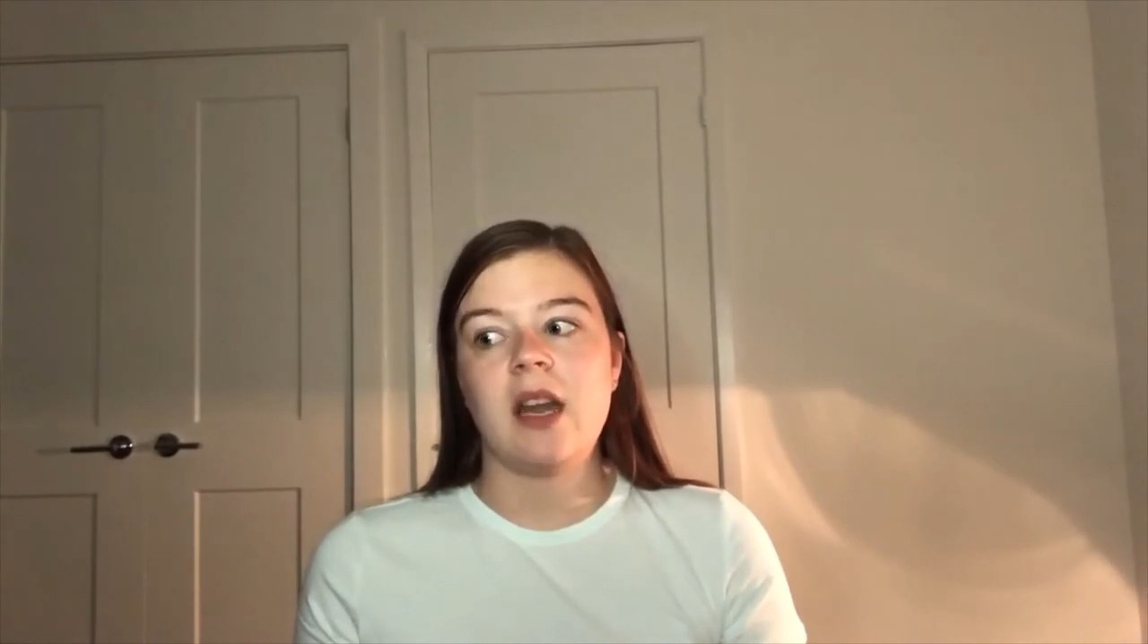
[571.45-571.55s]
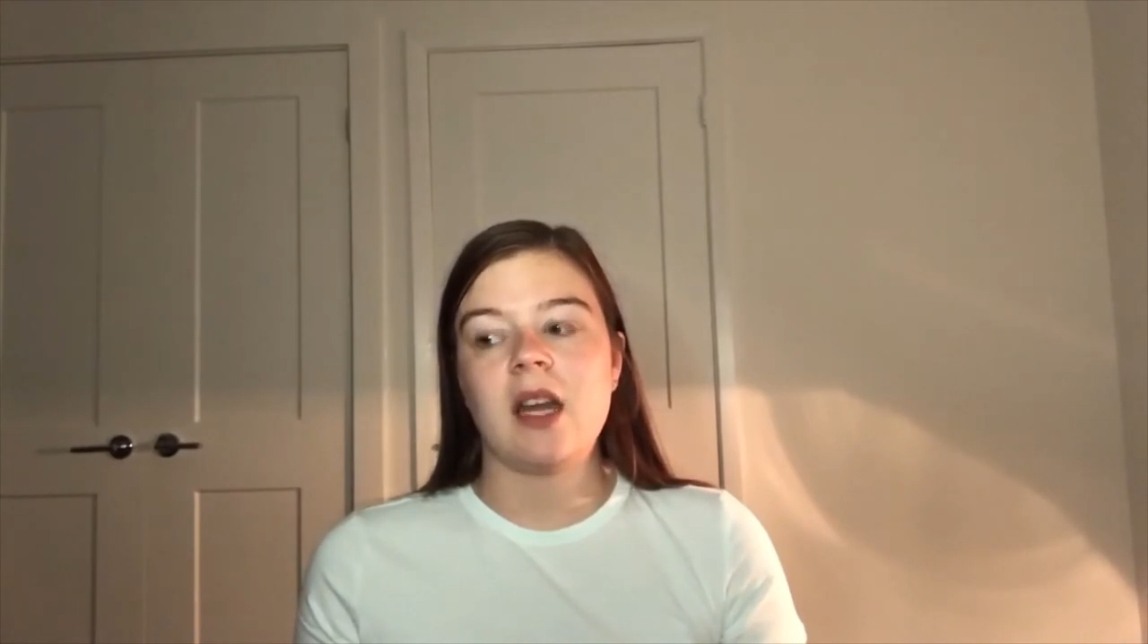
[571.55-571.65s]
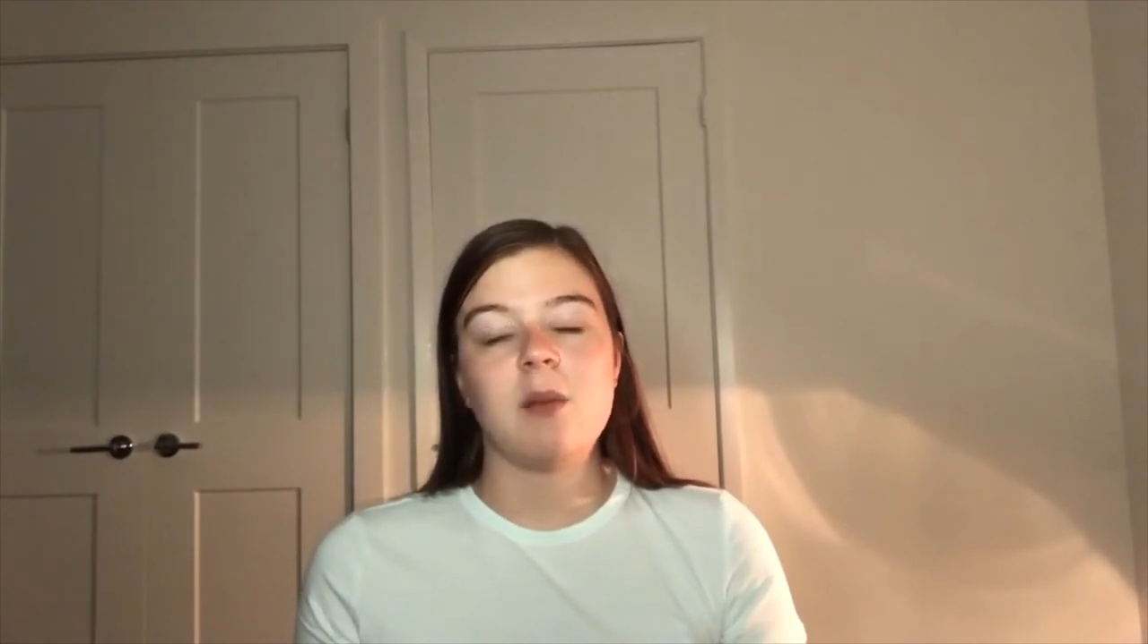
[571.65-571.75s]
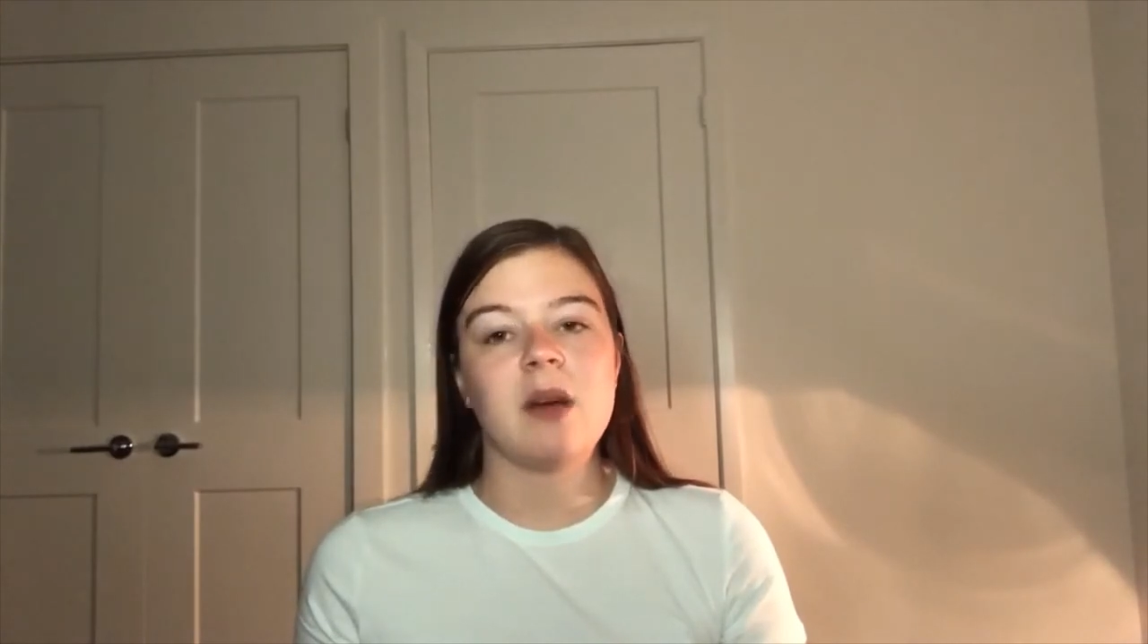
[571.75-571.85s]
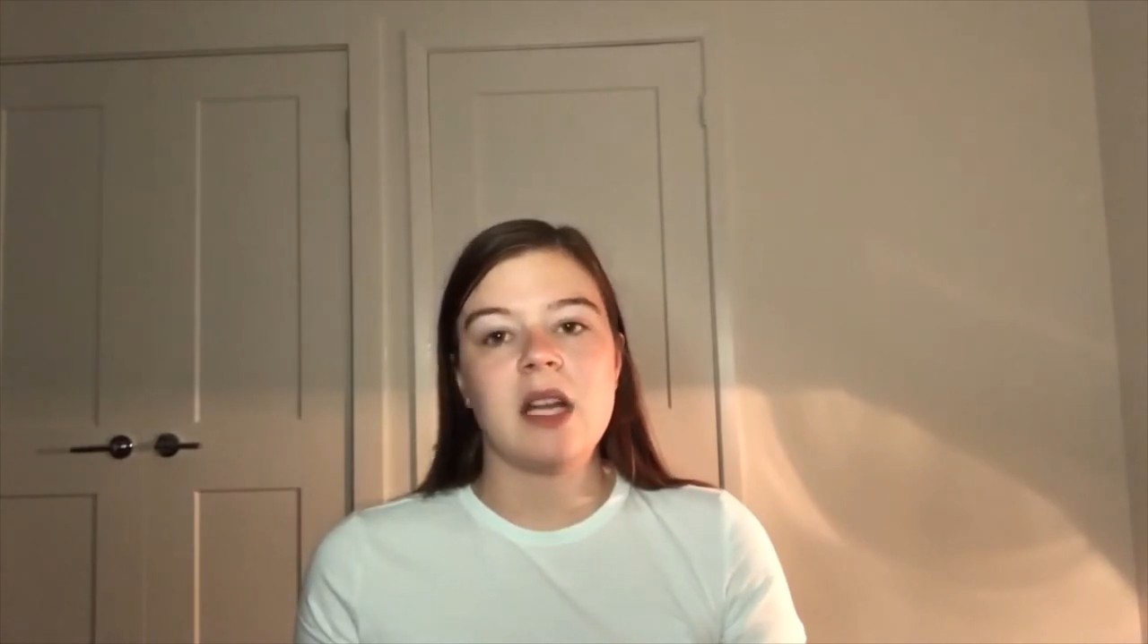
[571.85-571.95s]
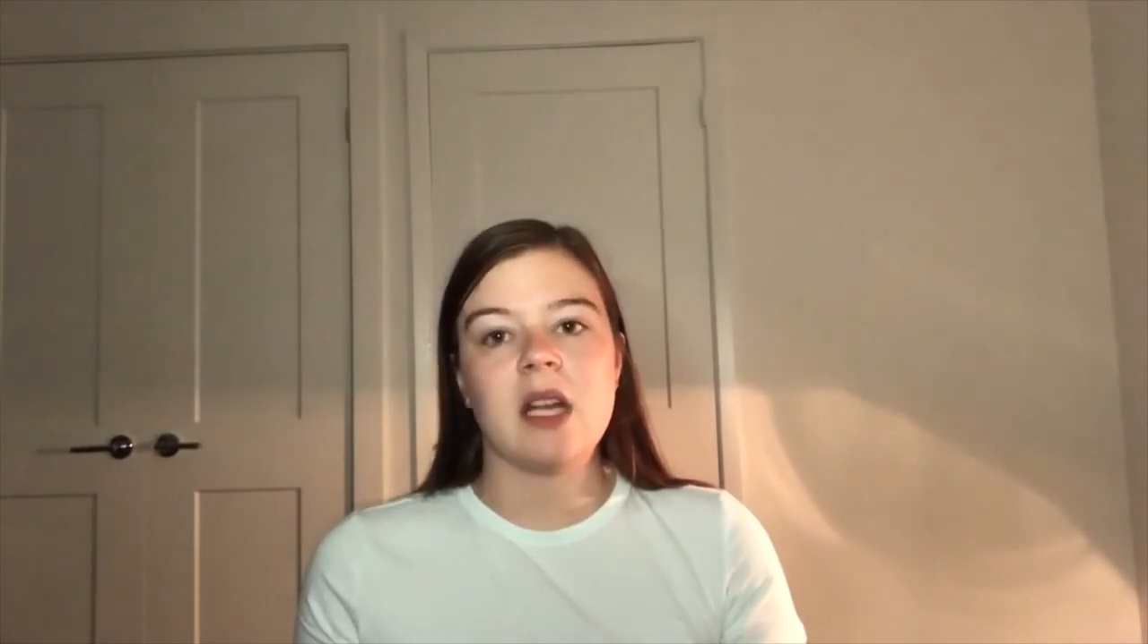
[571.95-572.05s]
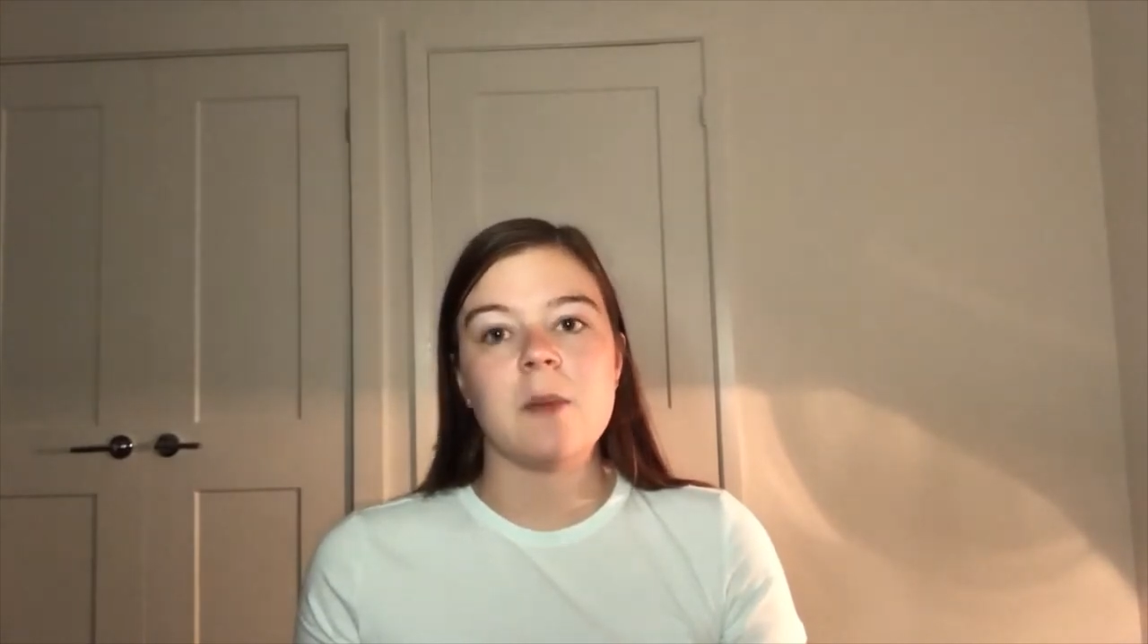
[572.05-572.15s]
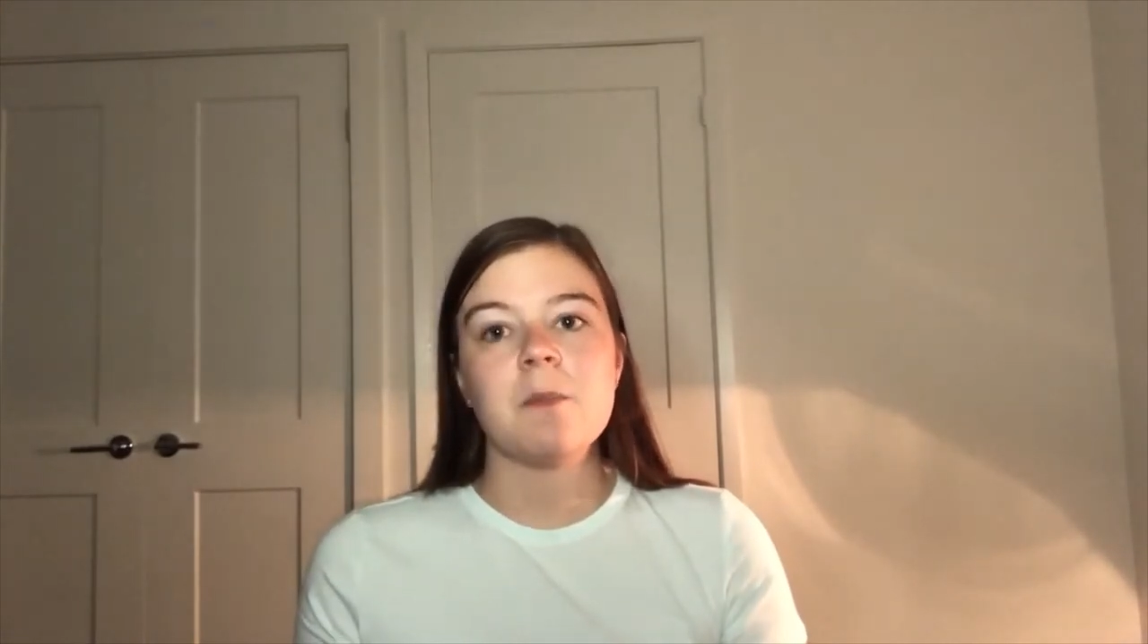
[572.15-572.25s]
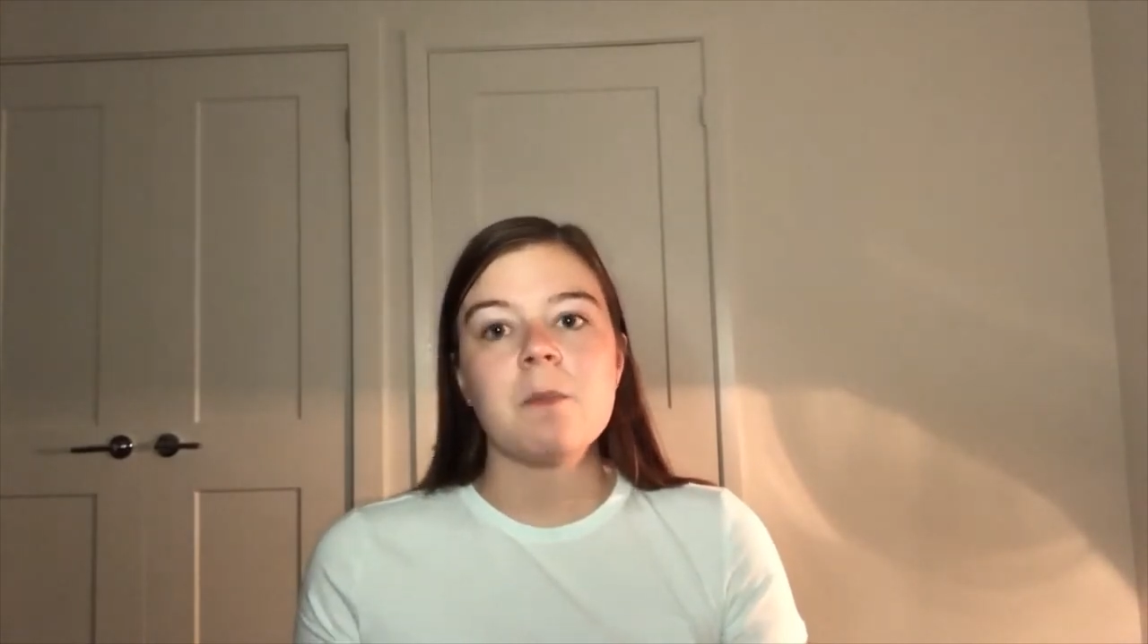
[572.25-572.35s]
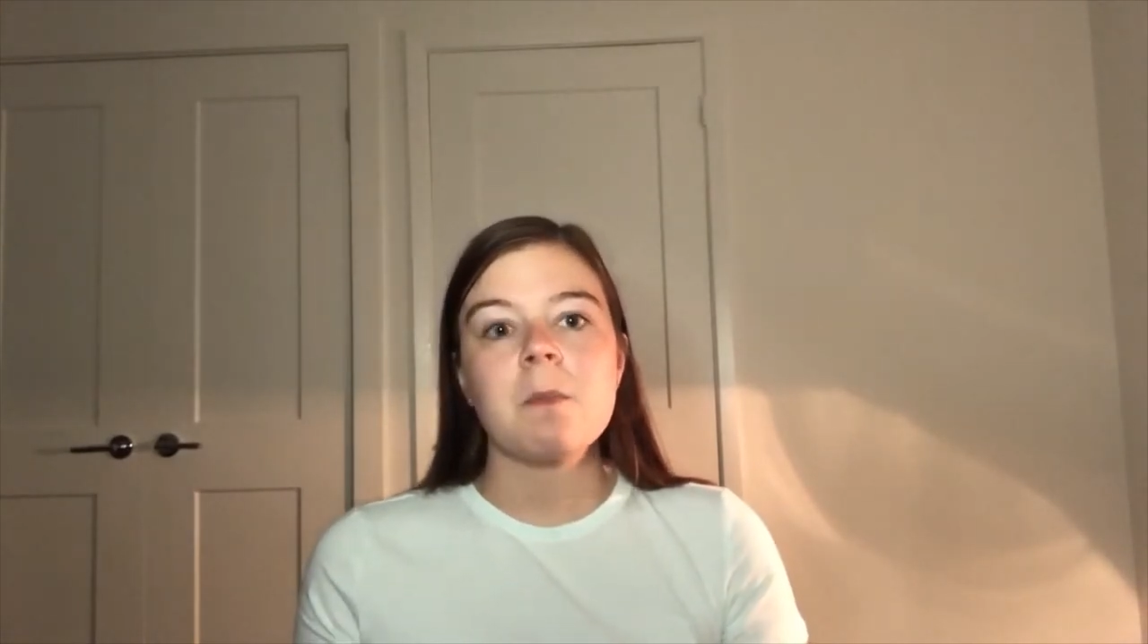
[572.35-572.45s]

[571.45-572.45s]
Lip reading: anybody